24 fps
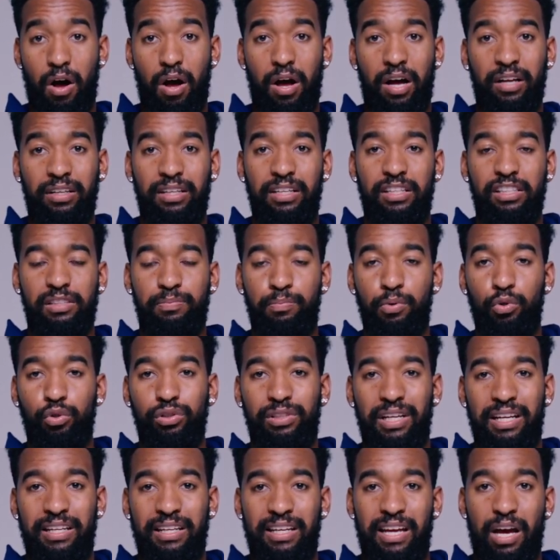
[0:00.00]
Adidas
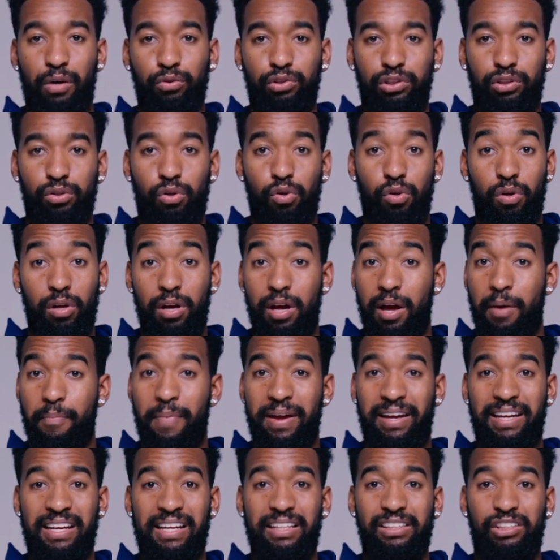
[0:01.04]
boost in the outsole,
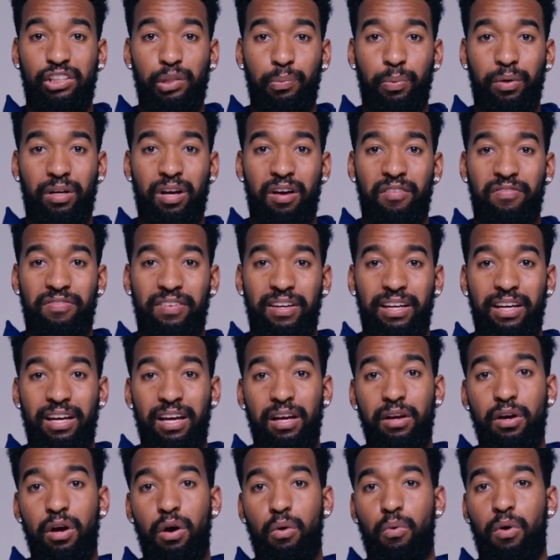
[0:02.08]
making it super comfy,
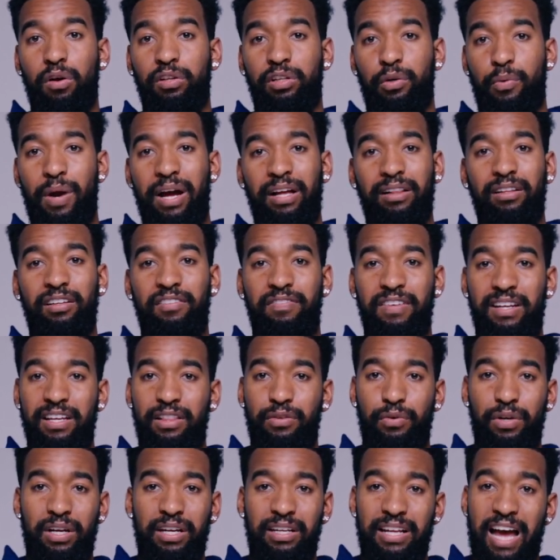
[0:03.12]
while the regular
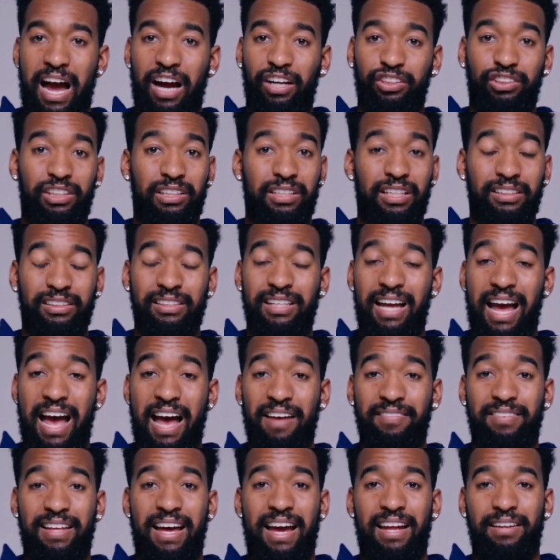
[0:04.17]
V3 actually doesn't
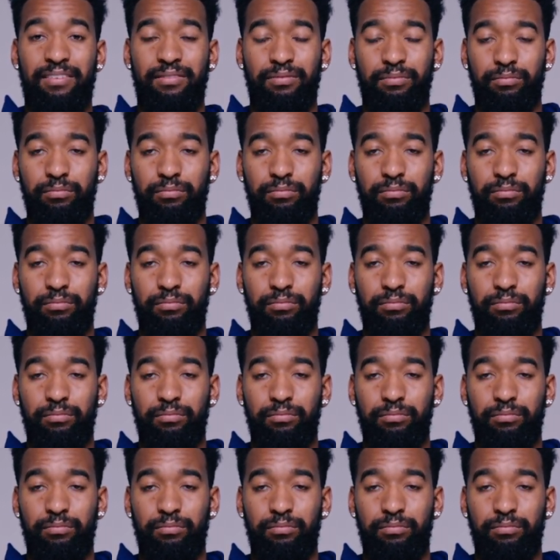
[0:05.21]
have that.